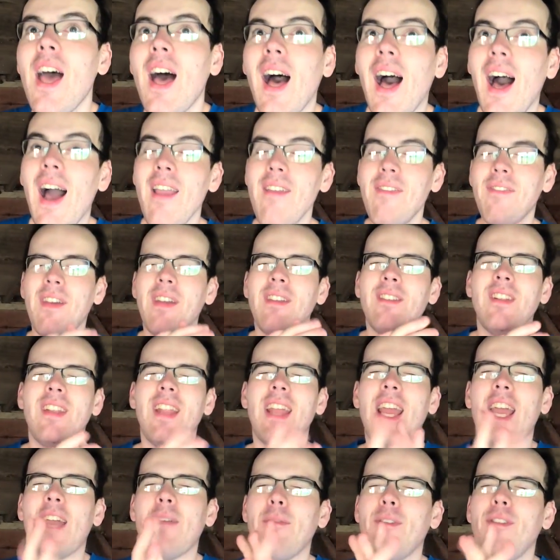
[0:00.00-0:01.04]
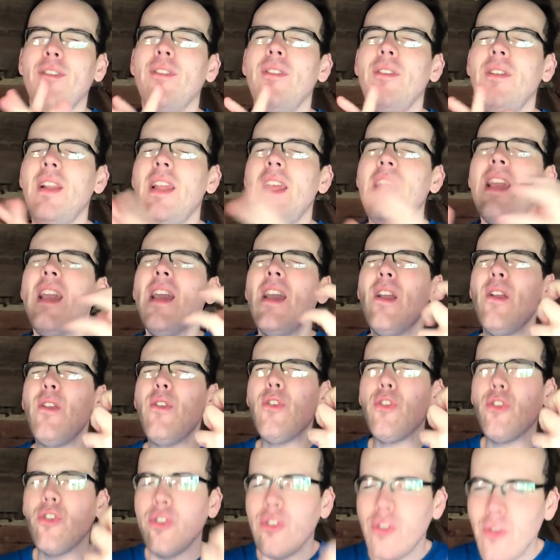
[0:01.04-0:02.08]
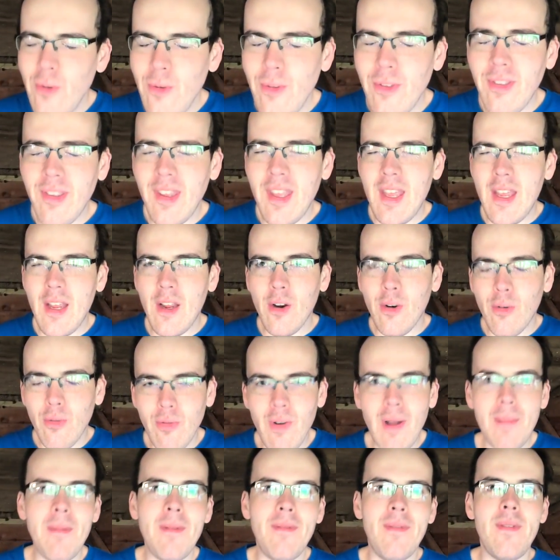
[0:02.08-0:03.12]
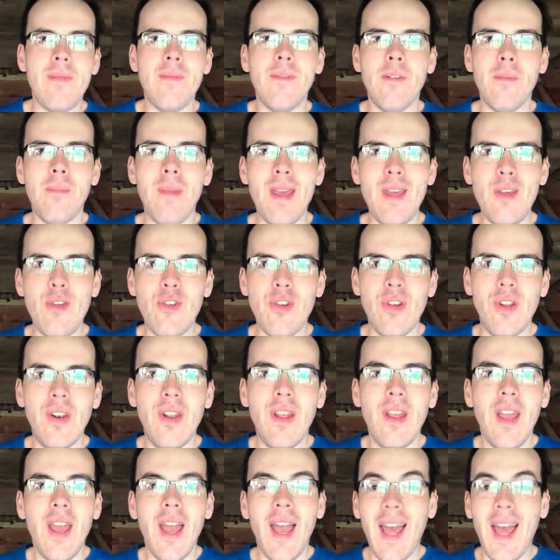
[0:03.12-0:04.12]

I found an absolutely juicy crumb of information,